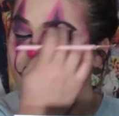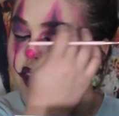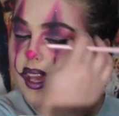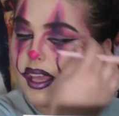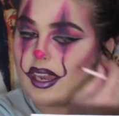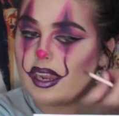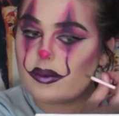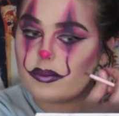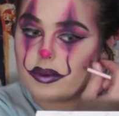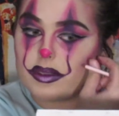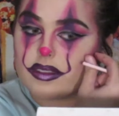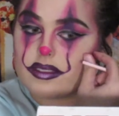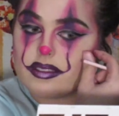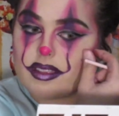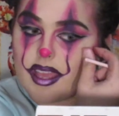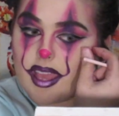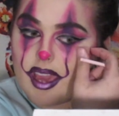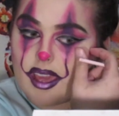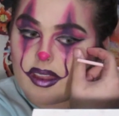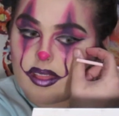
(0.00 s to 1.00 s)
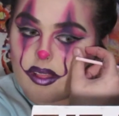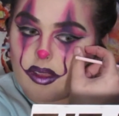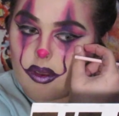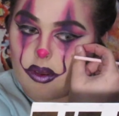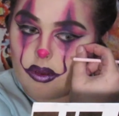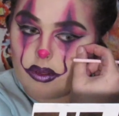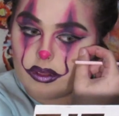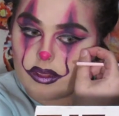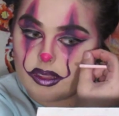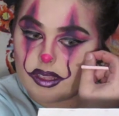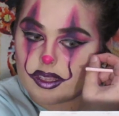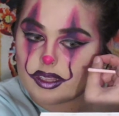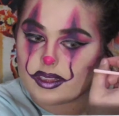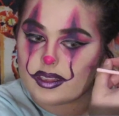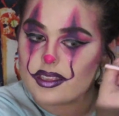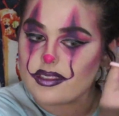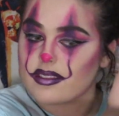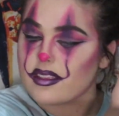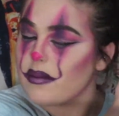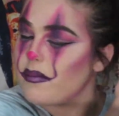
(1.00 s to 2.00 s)
And I will say, out of the whole look,
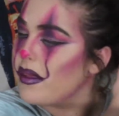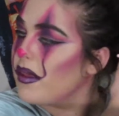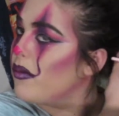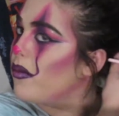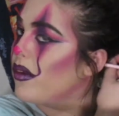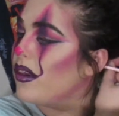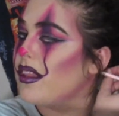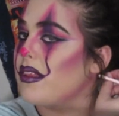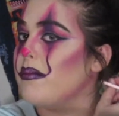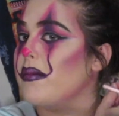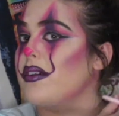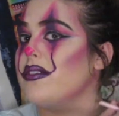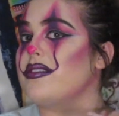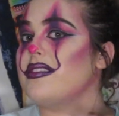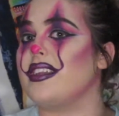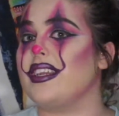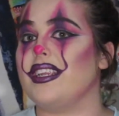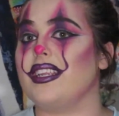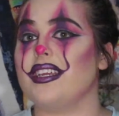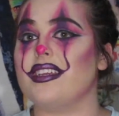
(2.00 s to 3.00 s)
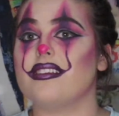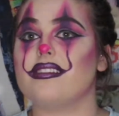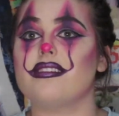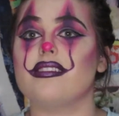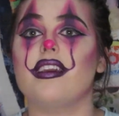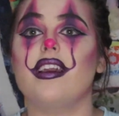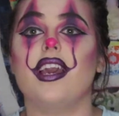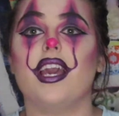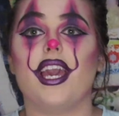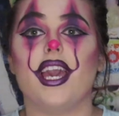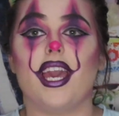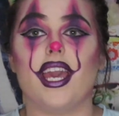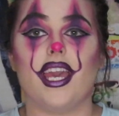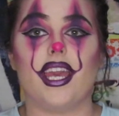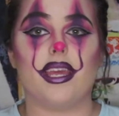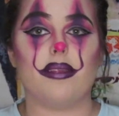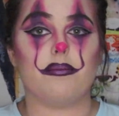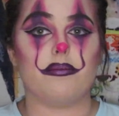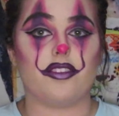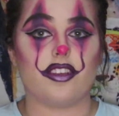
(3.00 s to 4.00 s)
this can be one of the most tedious,
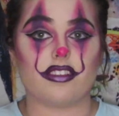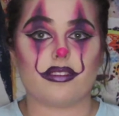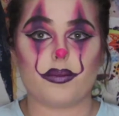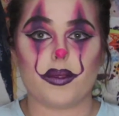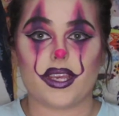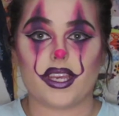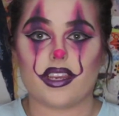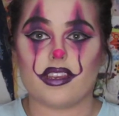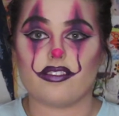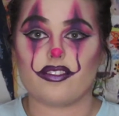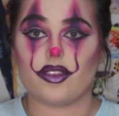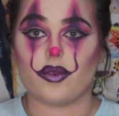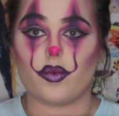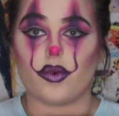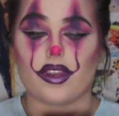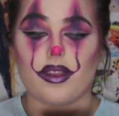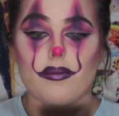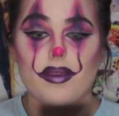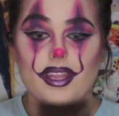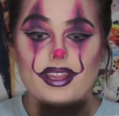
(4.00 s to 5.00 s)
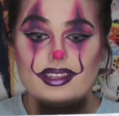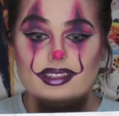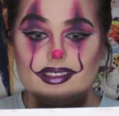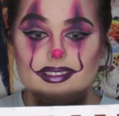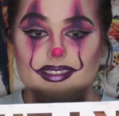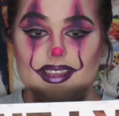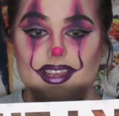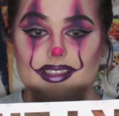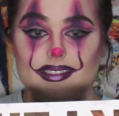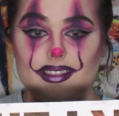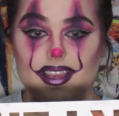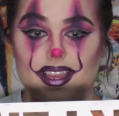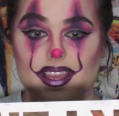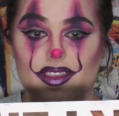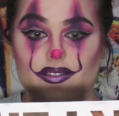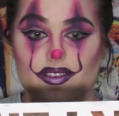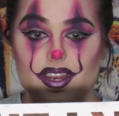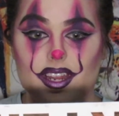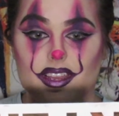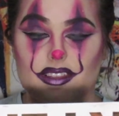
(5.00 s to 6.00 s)
and just because you want to make these as
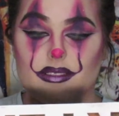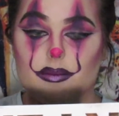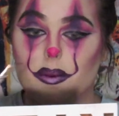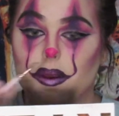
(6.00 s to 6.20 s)
even as